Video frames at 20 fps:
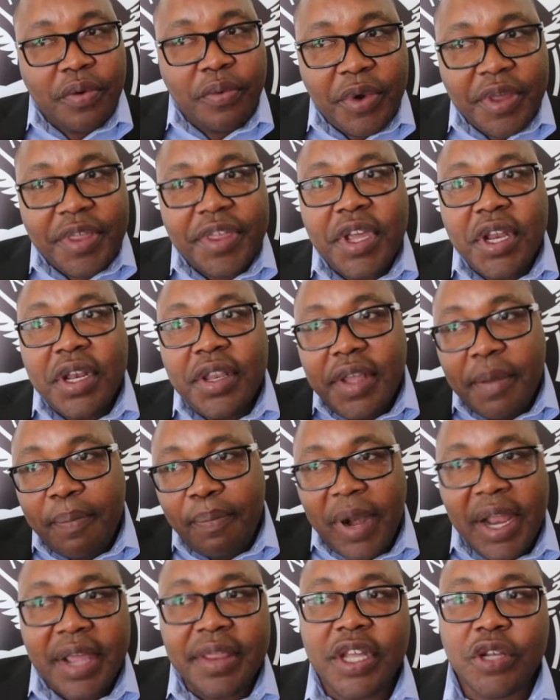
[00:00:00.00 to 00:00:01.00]
within the
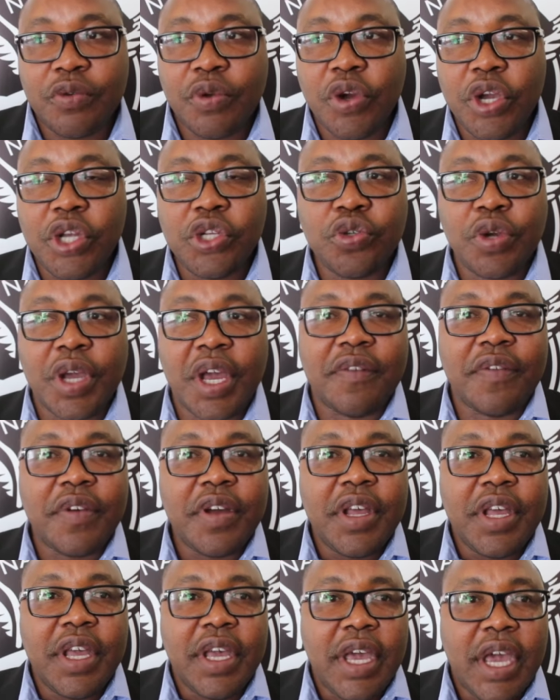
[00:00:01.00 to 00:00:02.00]
plan that we're going to have.
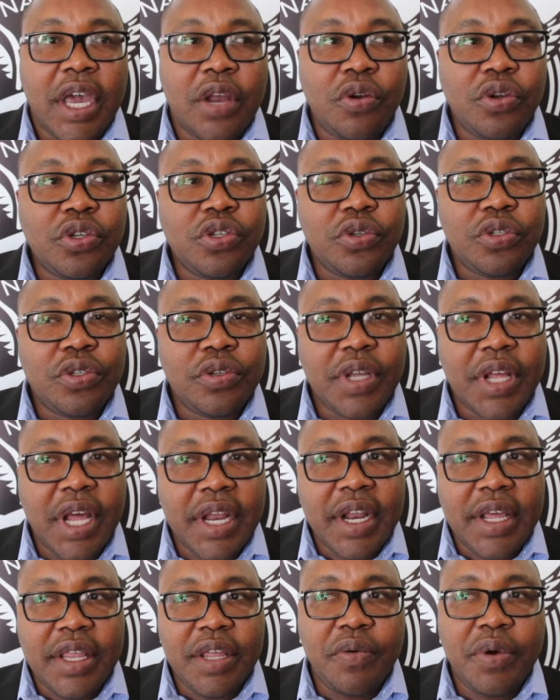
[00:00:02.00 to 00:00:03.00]
And also
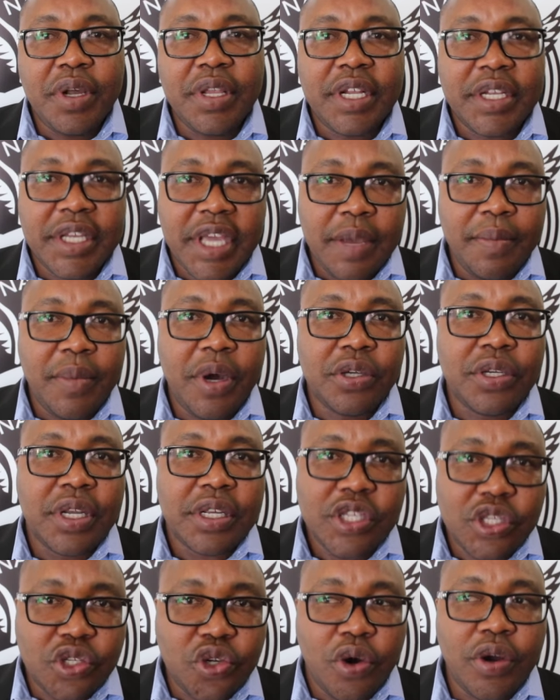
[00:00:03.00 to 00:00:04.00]
another one that came out
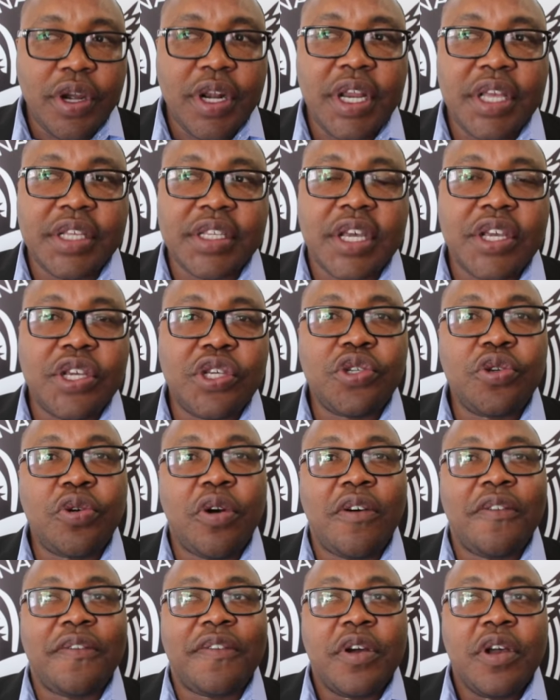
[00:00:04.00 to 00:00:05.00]
strongly is the issue
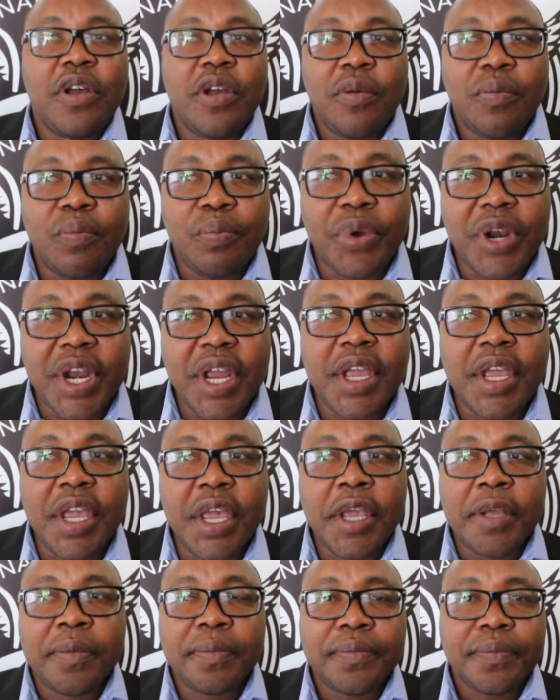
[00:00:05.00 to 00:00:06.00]
of
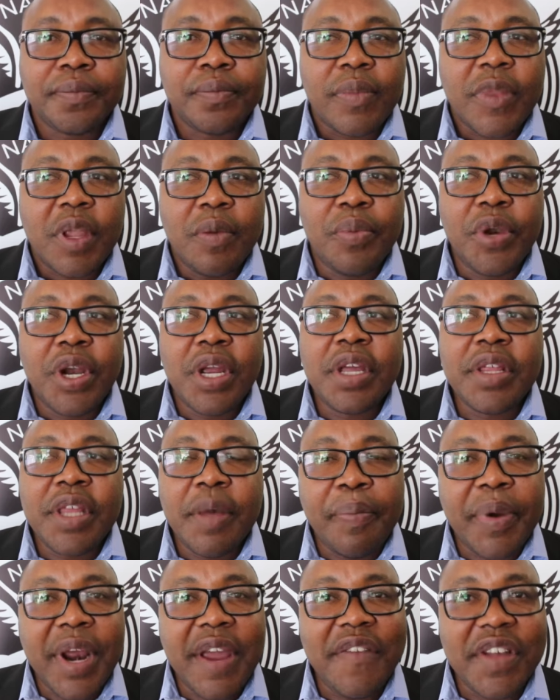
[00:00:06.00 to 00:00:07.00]
bringing
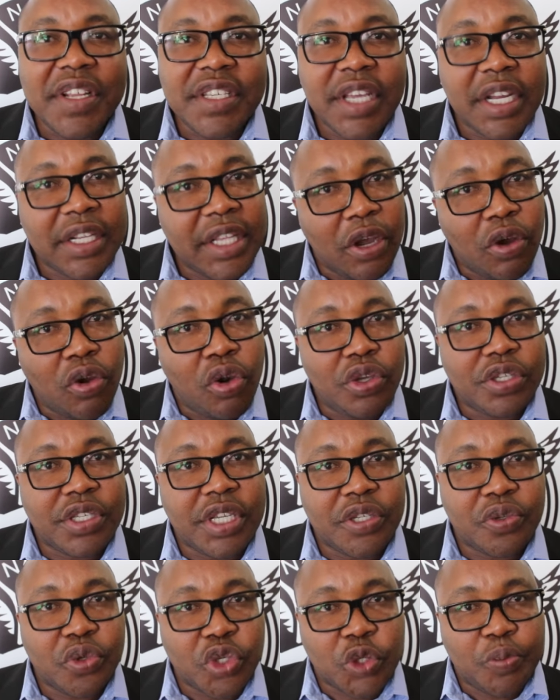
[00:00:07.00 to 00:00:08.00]
the private sector
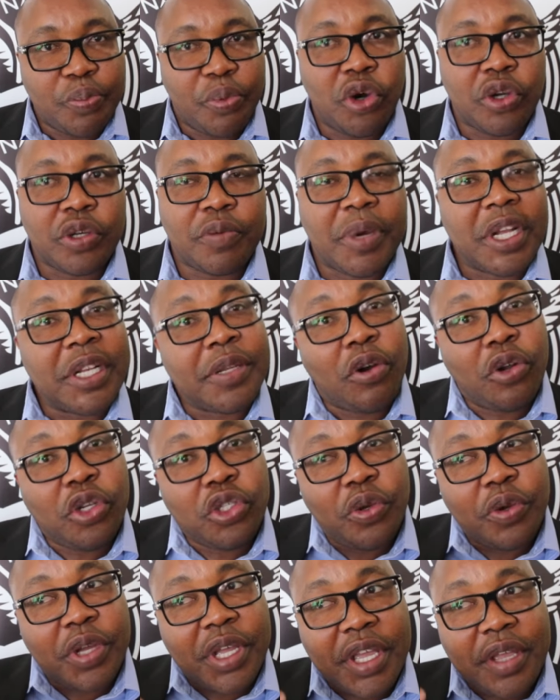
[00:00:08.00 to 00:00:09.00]
closer to sport, but
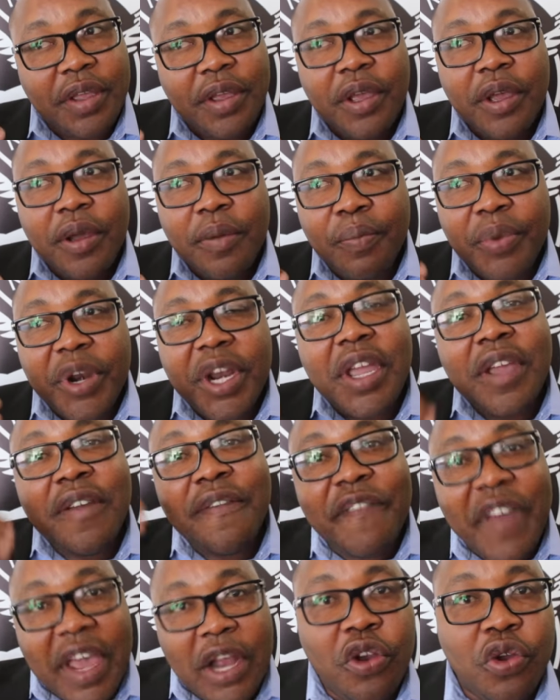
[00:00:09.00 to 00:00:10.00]
also
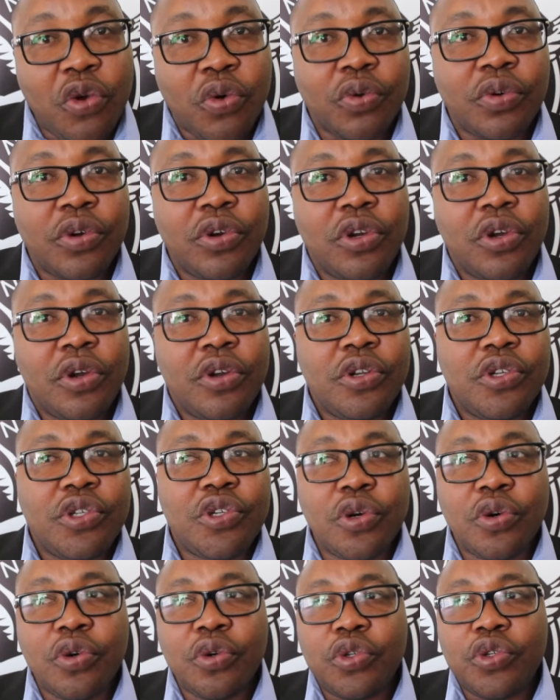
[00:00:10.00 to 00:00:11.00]
bringing value
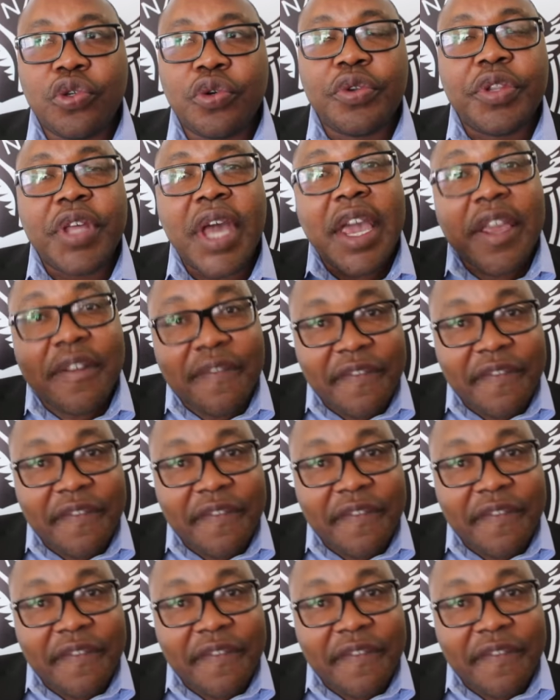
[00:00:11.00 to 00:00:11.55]
to their